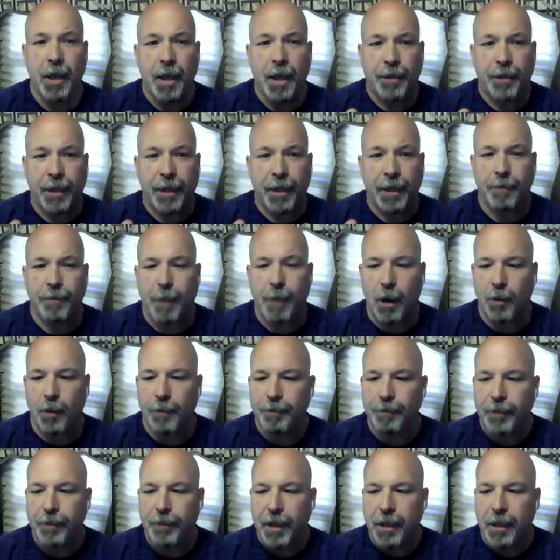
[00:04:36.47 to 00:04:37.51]
Think about,
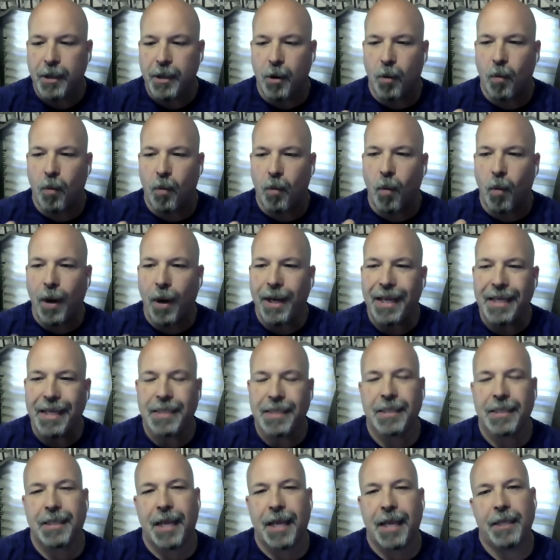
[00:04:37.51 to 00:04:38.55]
you know, what is
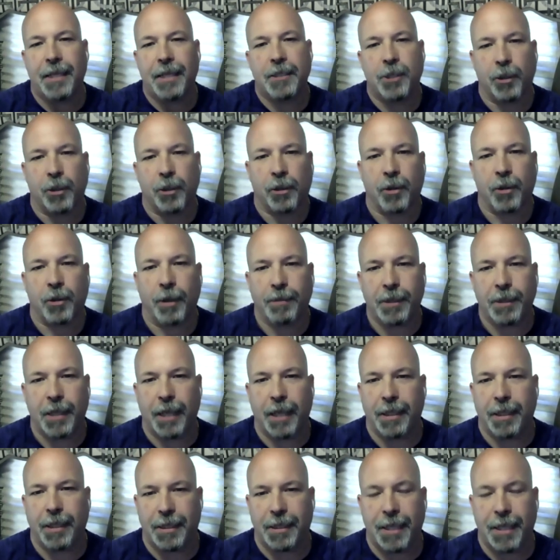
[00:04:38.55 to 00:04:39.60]
it that is your
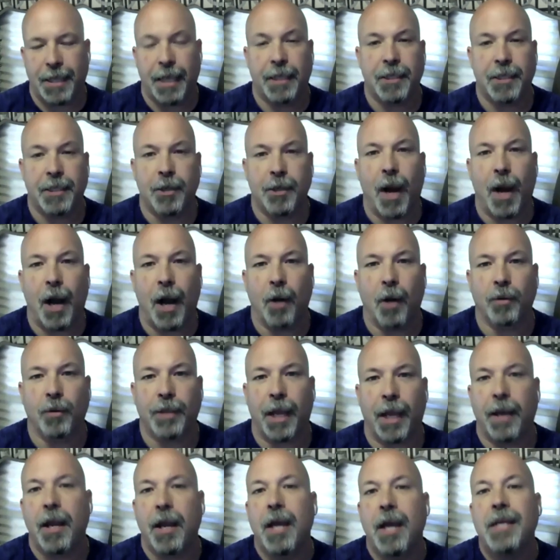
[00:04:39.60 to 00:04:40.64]
kryptonite that takes you out,
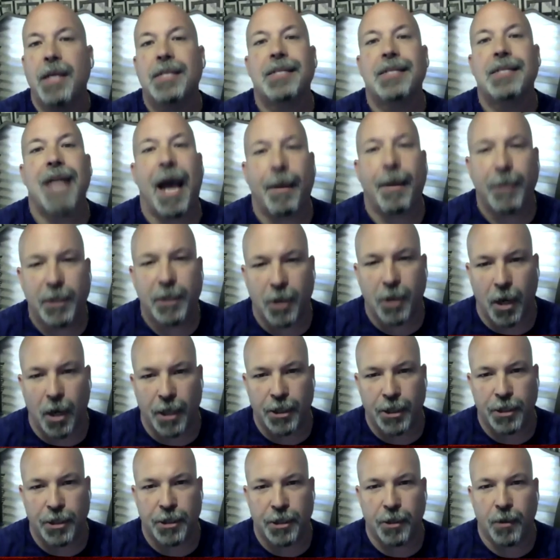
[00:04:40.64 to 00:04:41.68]
that
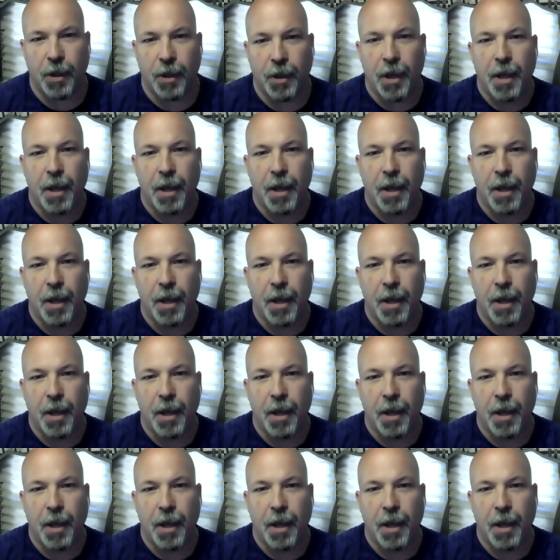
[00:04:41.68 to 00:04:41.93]
sabotages you,